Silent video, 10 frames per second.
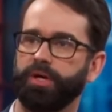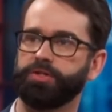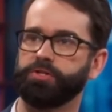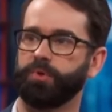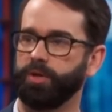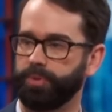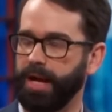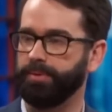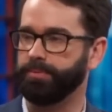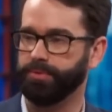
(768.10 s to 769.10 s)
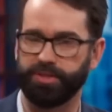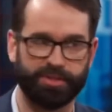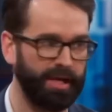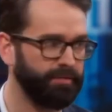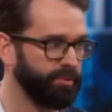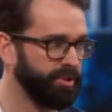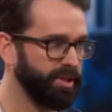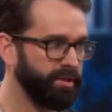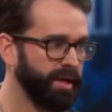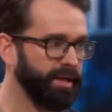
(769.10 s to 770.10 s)
well, this is one of the problems with this left-wing
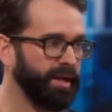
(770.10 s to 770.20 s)
gender